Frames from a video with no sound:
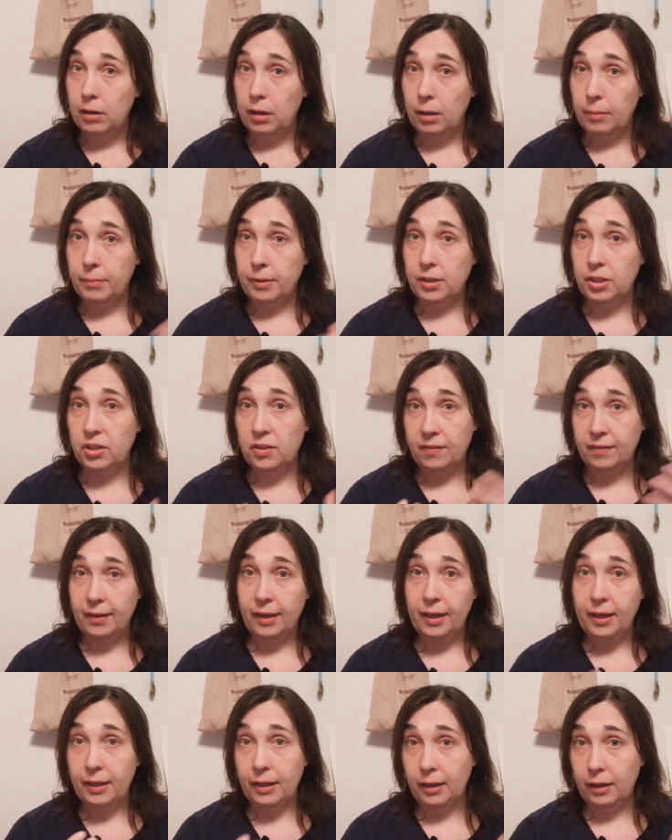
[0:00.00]
I mean, she's
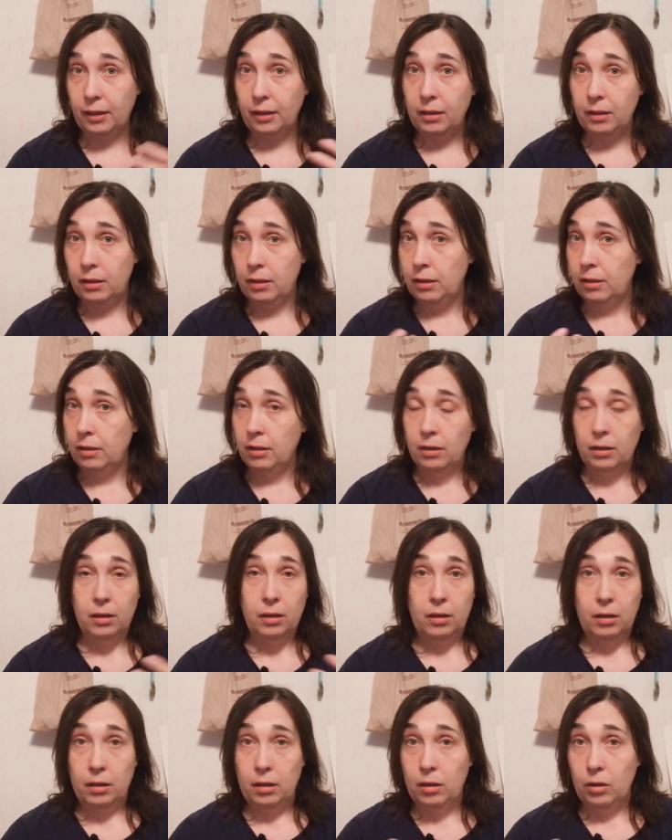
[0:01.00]
getting
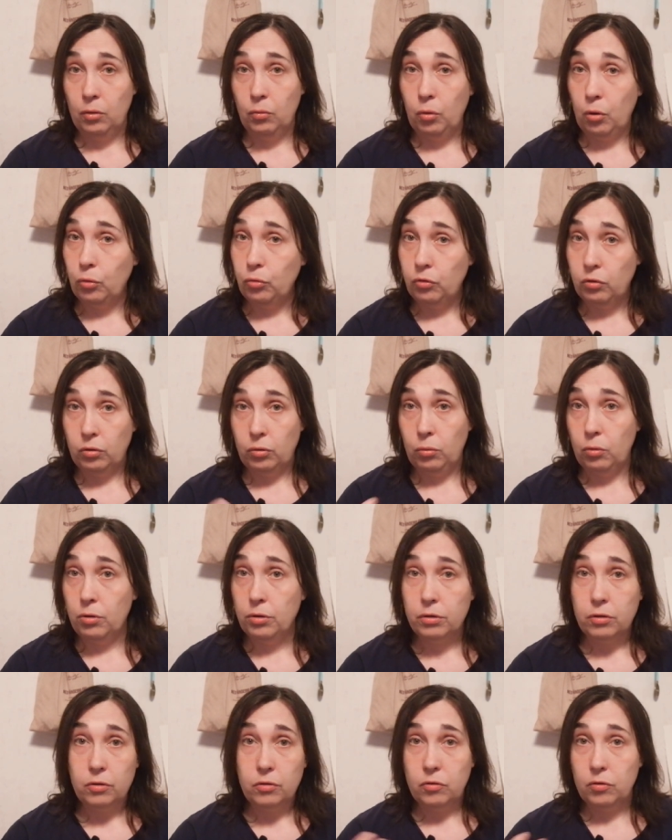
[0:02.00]
quotes and
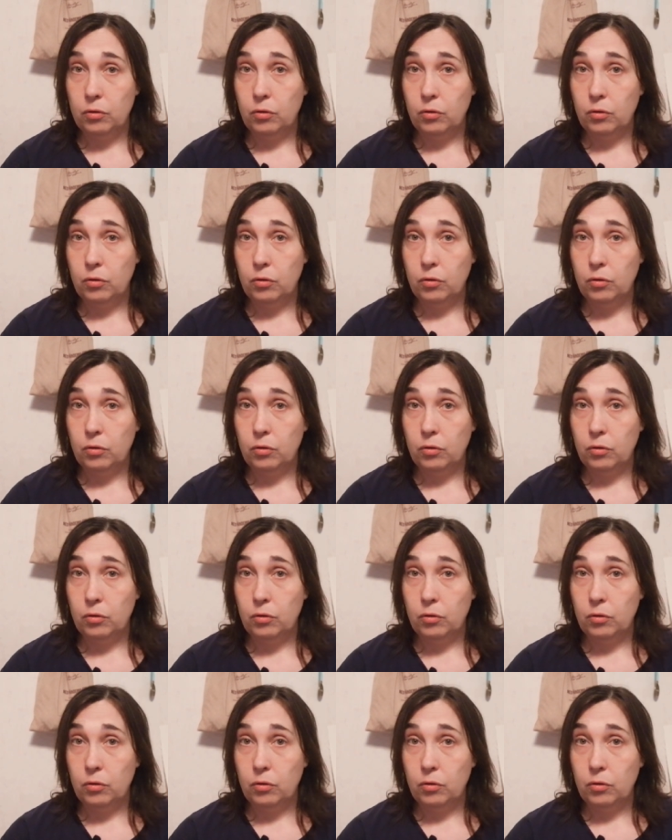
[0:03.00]
orders